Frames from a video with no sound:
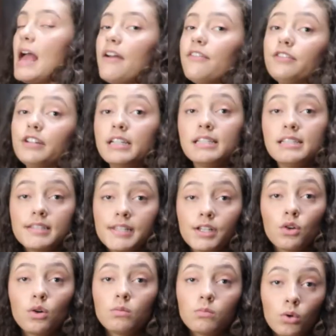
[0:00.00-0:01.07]
every
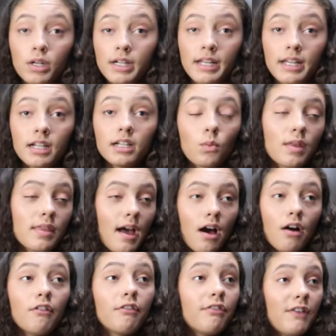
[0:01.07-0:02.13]
single morning,
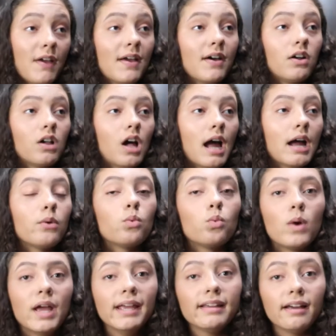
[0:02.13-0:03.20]
without fail, I
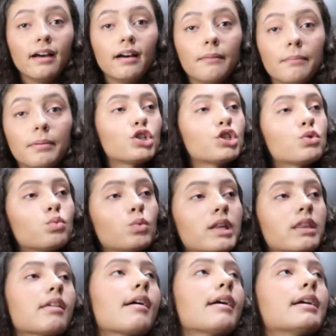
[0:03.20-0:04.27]
wake up just
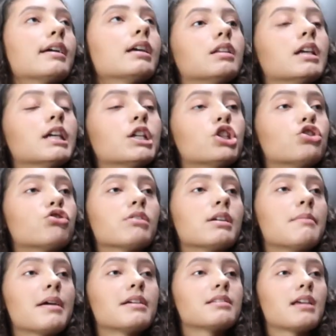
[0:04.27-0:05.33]
with like
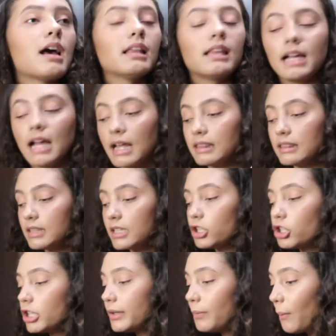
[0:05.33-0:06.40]
extreme anxiety. Like I
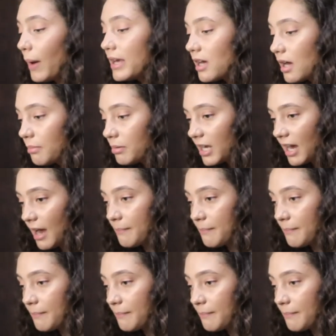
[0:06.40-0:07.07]
literally wake up like